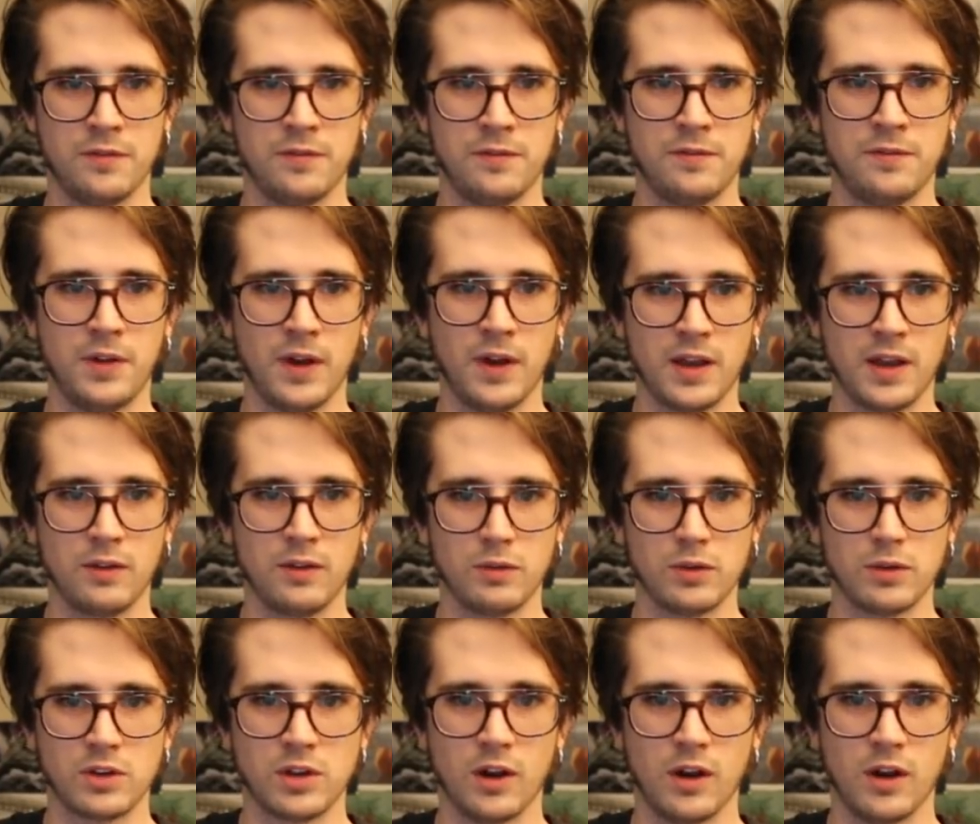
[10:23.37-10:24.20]
fucking
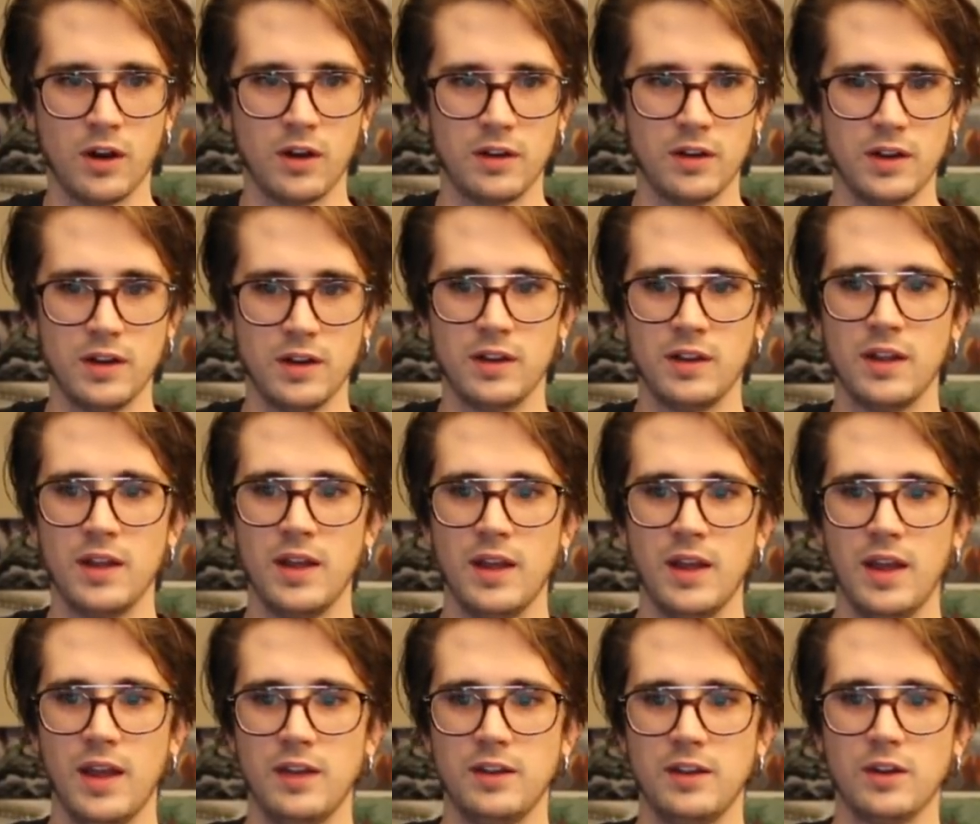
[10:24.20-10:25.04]
retarded
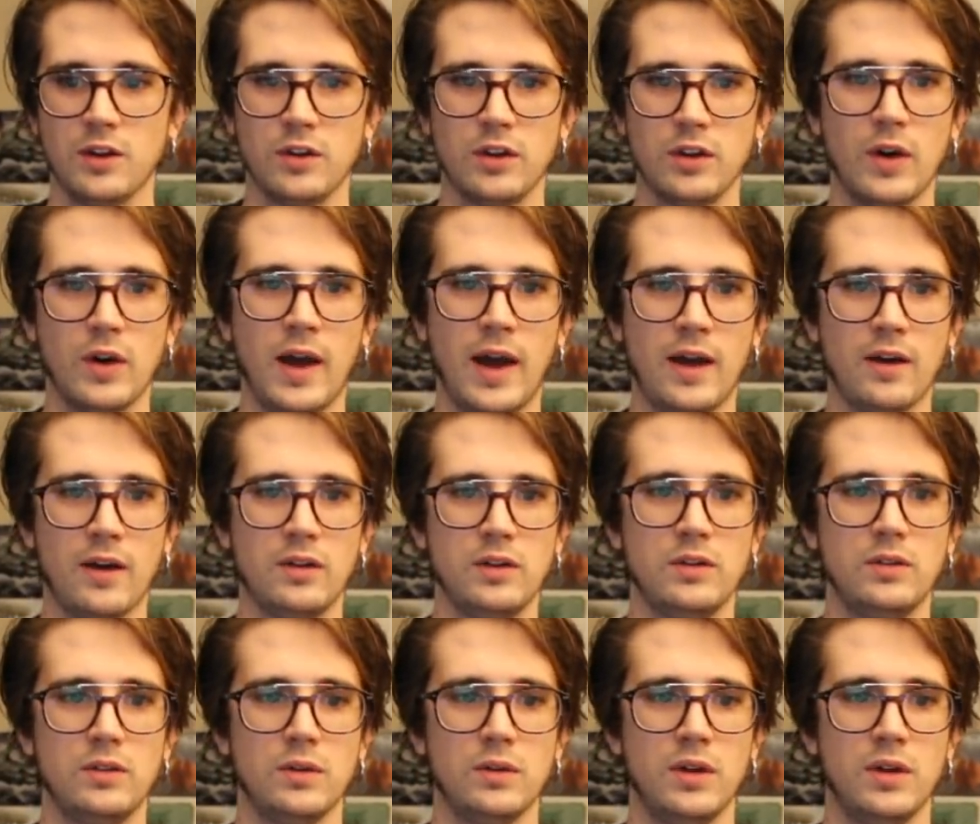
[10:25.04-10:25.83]
and don't know how to